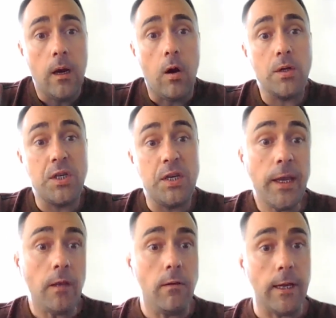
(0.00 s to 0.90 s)

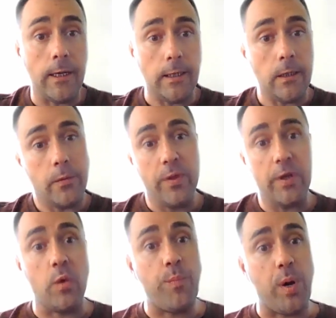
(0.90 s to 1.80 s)
articulating the
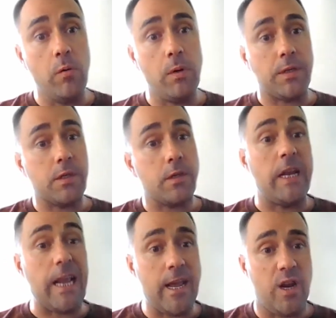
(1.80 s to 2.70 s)
components of an
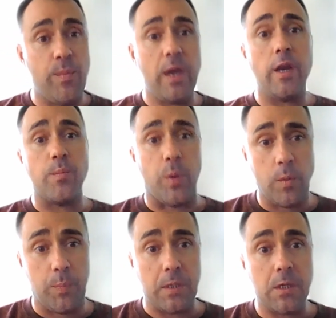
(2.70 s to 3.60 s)
animating
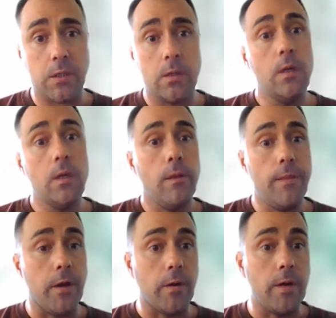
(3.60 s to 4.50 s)
purpose
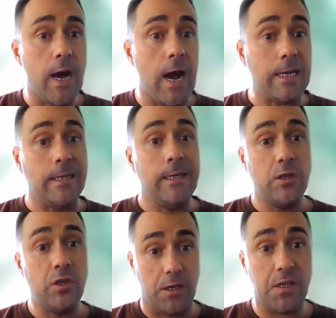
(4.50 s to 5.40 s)
that are not
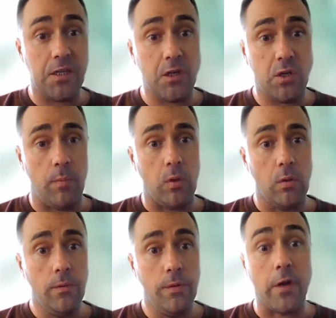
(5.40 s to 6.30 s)
justiciable,
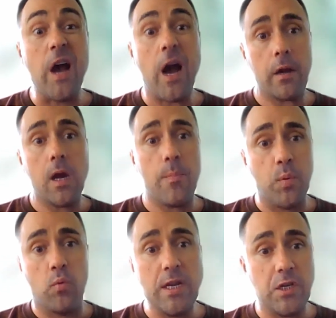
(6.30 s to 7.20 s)
that are not
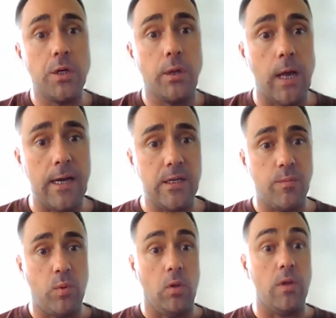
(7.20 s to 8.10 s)

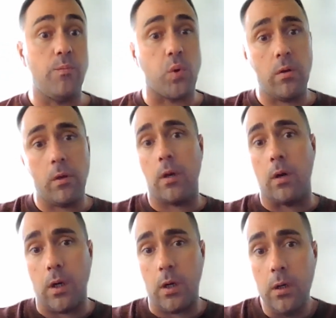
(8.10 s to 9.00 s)
operationalizable in
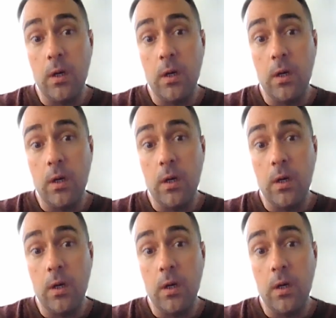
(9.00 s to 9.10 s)
protocol,